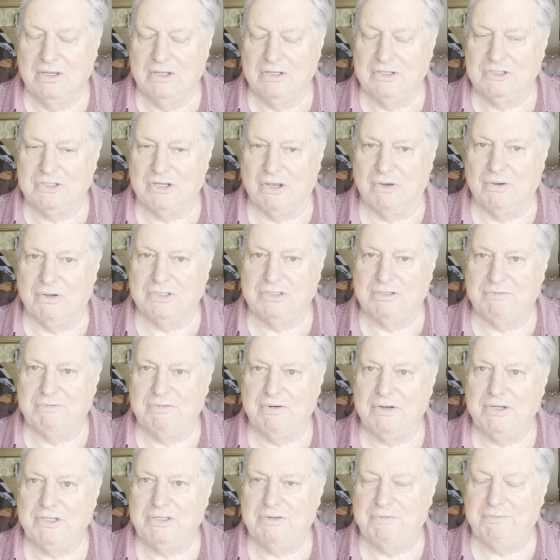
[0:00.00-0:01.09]
So it's a
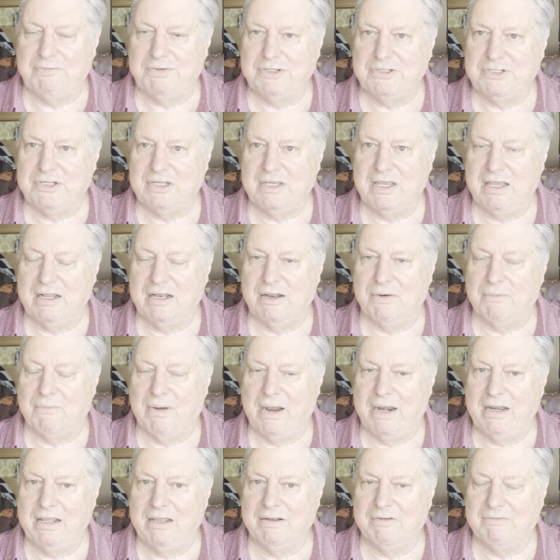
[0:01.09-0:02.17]
very sophisticated
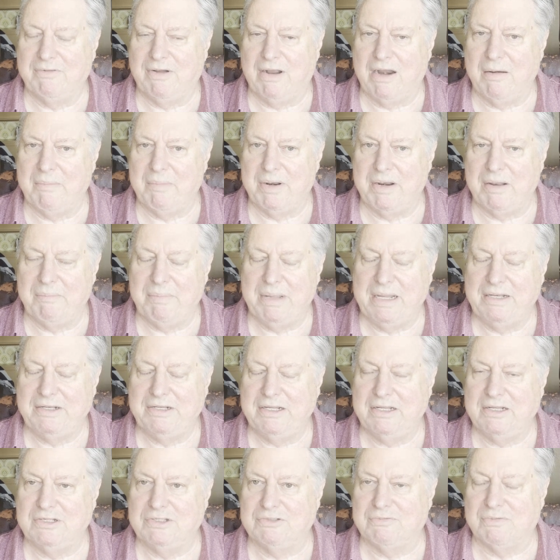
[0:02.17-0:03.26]
writing environment. It
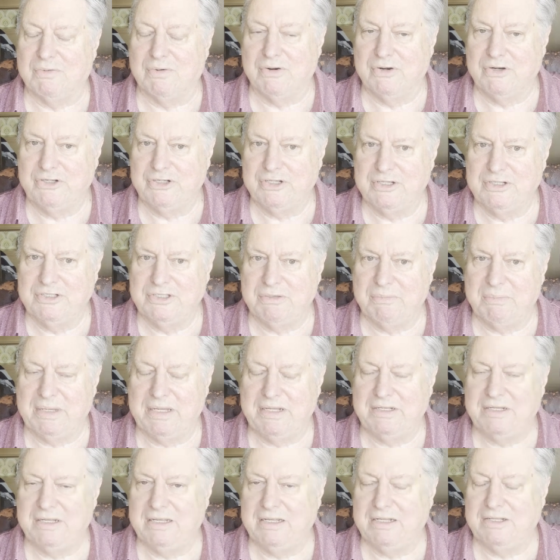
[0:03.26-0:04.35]
maintains versions, it
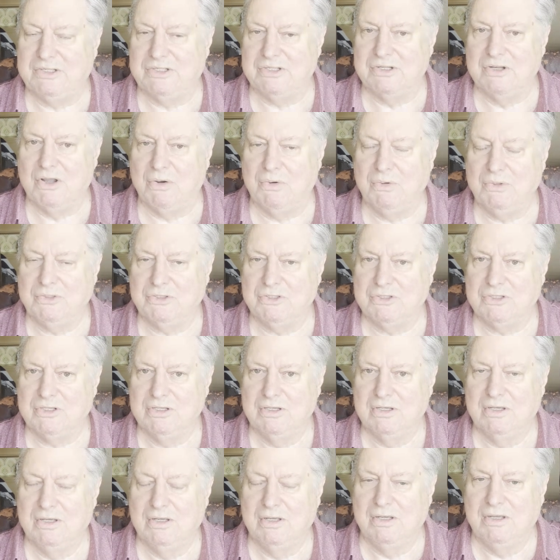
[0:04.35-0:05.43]
maintains notes,
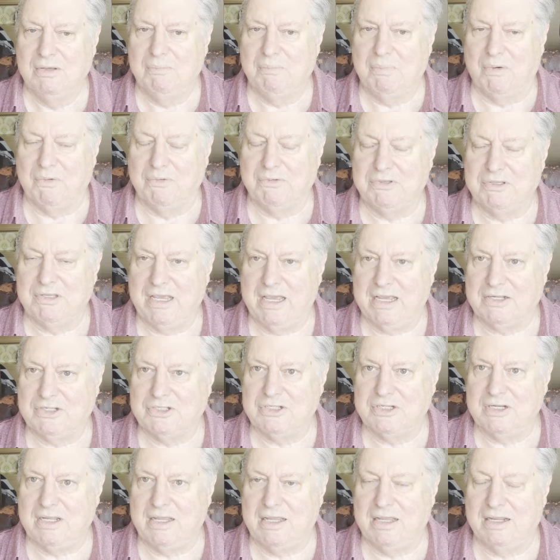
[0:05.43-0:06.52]
both
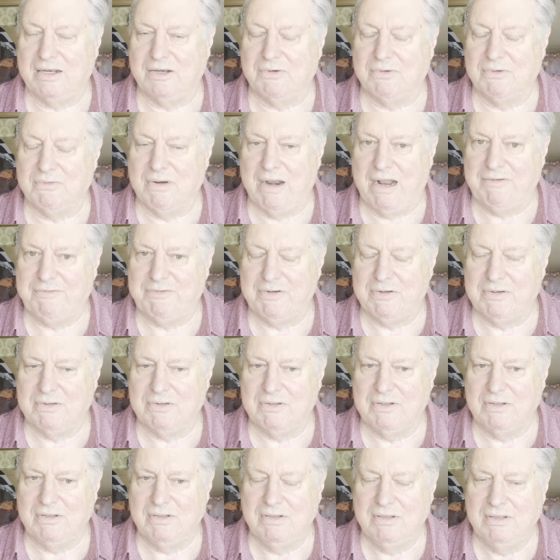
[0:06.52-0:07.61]
text and
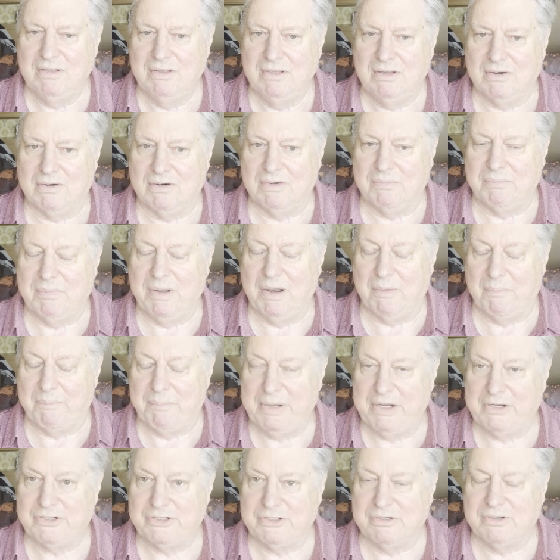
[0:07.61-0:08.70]
graphical or
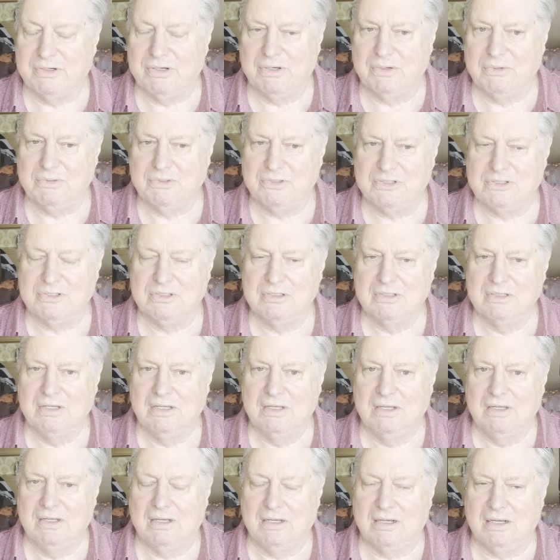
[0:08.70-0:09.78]
picture notes.
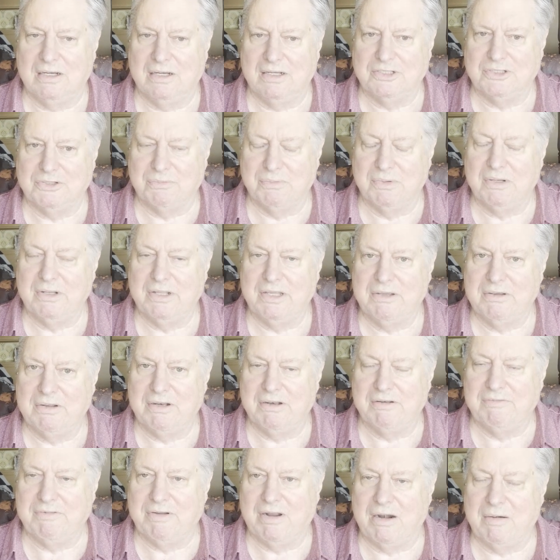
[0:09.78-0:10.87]
It's a really good
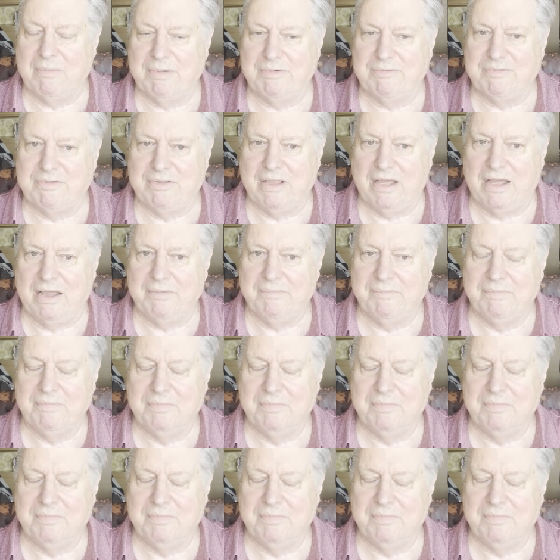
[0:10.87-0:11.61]
environment for that.